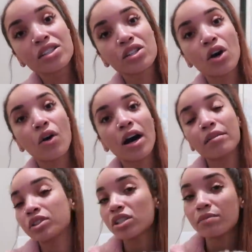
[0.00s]
So
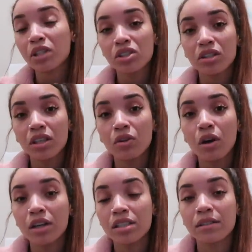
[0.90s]
um, just make sure that you
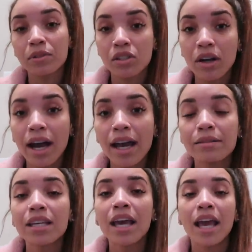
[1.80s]
are
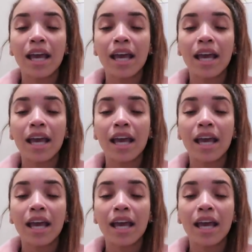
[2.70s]
subscribed